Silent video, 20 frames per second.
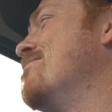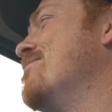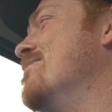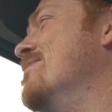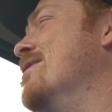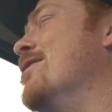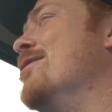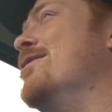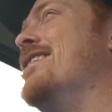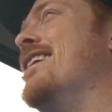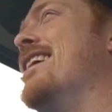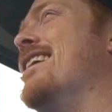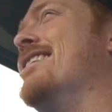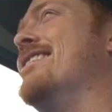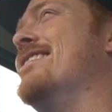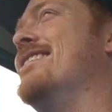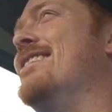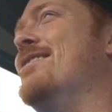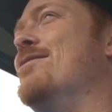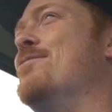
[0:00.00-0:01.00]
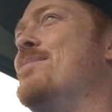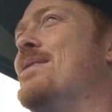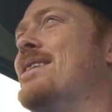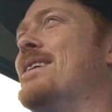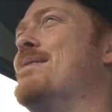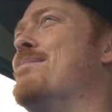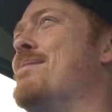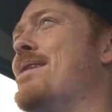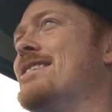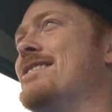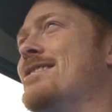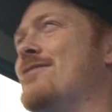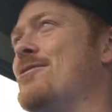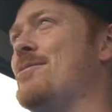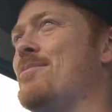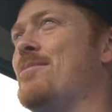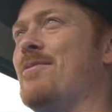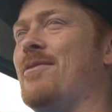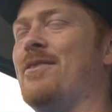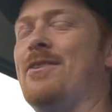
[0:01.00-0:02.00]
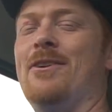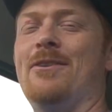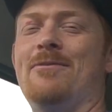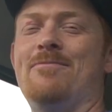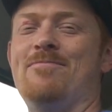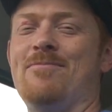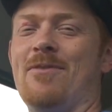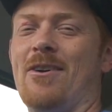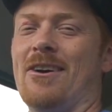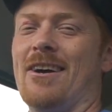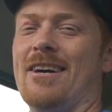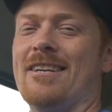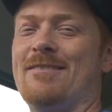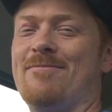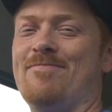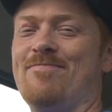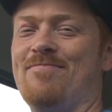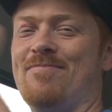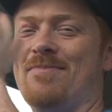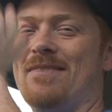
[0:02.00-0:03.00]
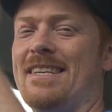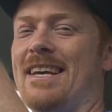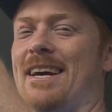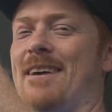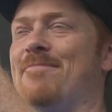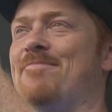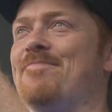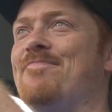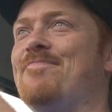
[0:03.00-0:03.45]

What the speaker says: no doubt it'll be an amazing trip if I do. All right, guys, see ya.